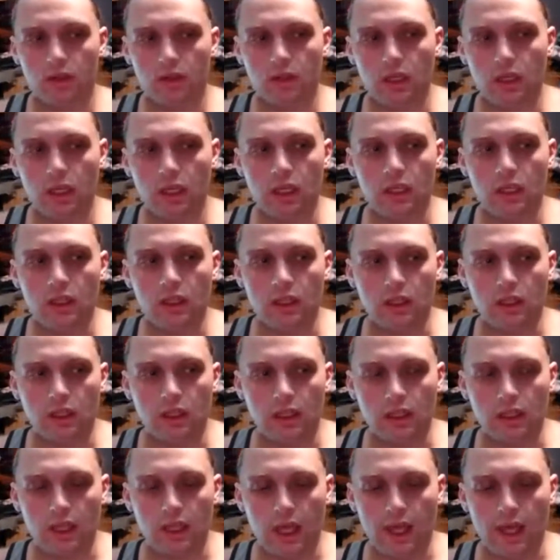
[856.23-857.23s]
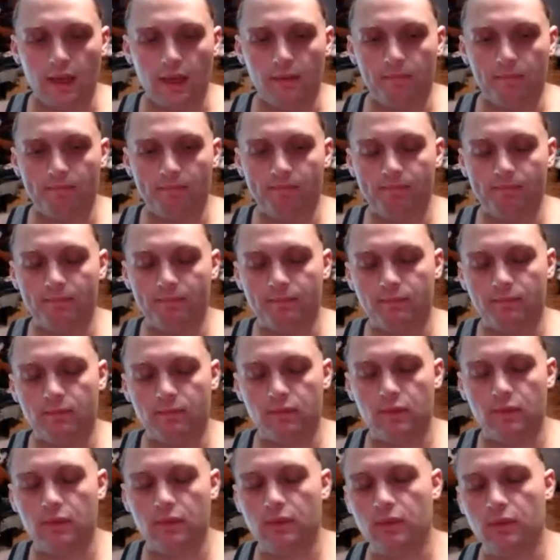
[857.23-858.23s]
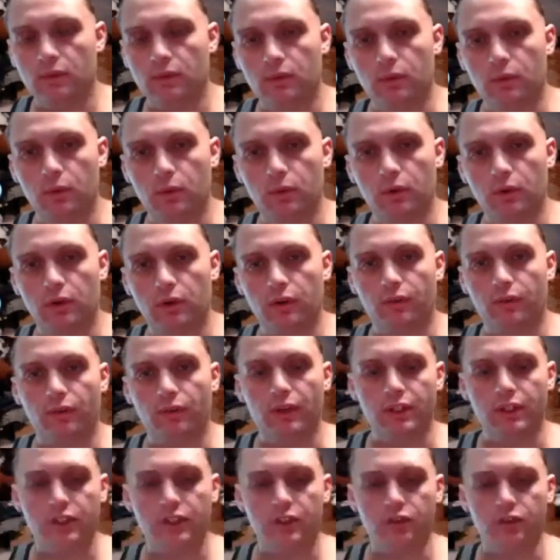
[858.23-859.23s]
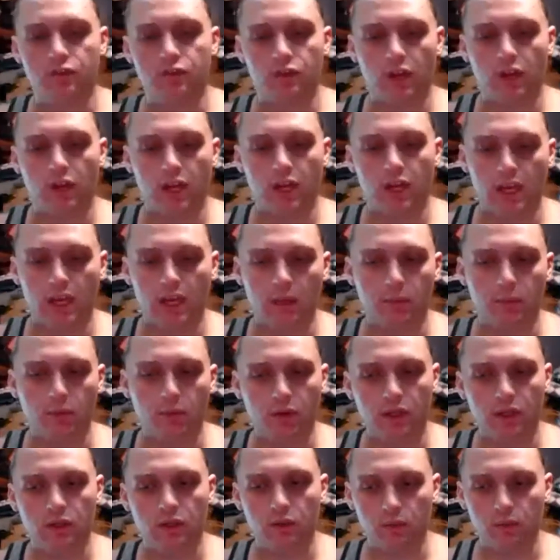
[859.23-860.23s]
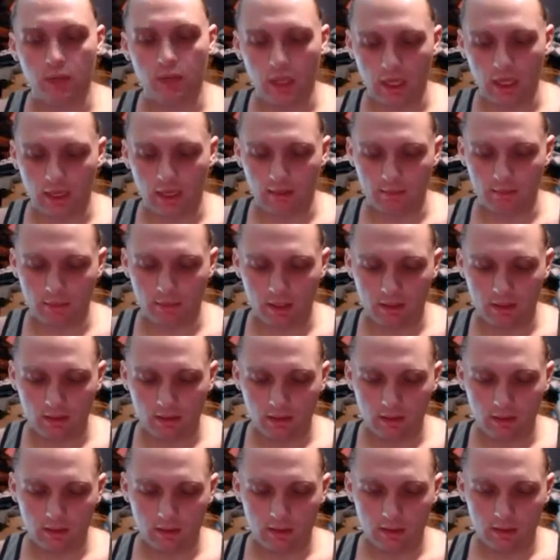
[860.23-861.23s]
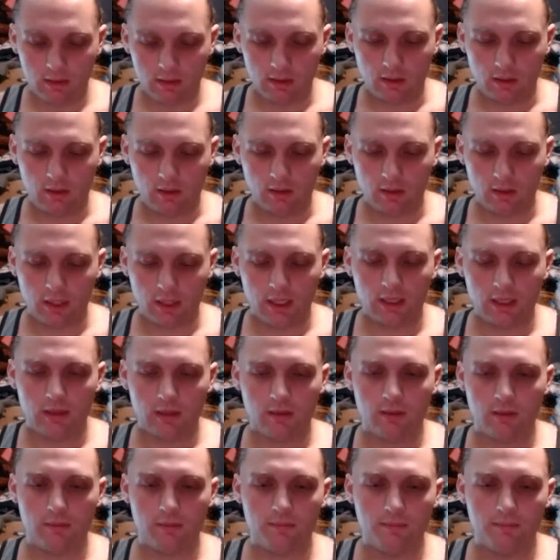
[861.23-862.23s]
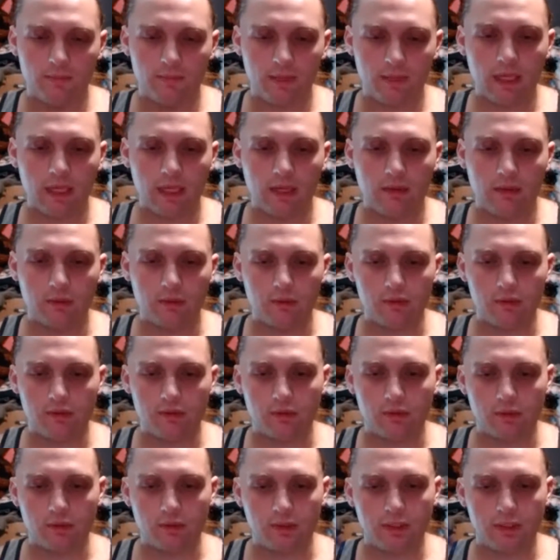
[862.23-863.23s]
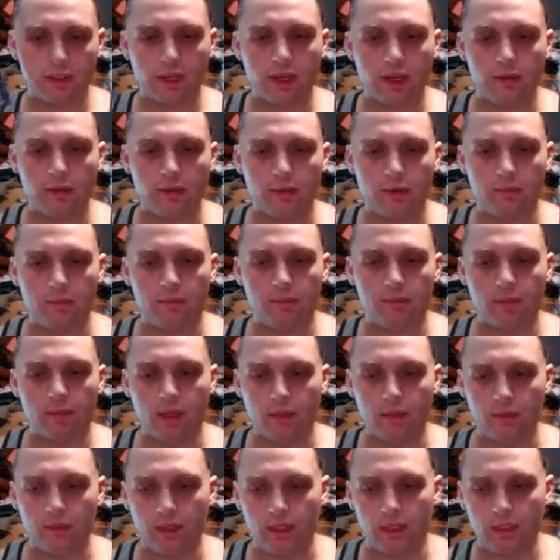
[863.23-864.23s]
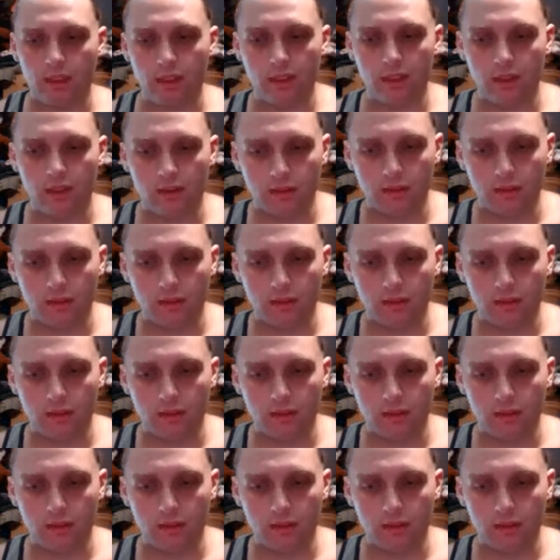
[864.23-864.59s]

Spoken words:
anything like that, or if I should try a brand new game on the Elder Scrolls Skyrim. I mean,